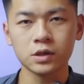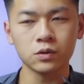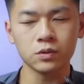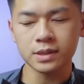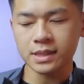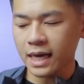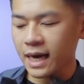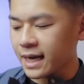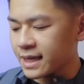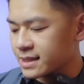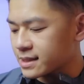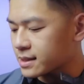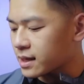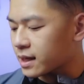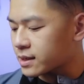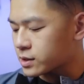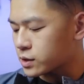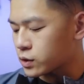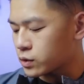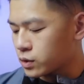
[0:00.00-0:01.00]
too tight,
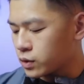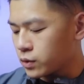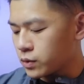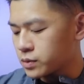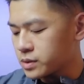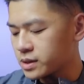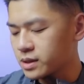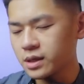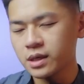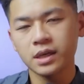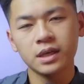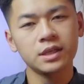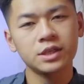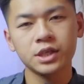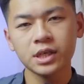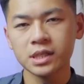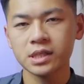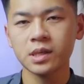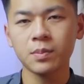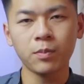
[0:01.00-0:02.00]
not too loose,
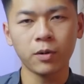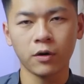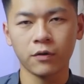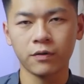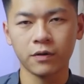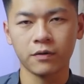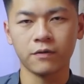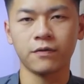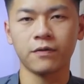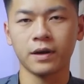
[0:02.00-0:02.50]
just the perfect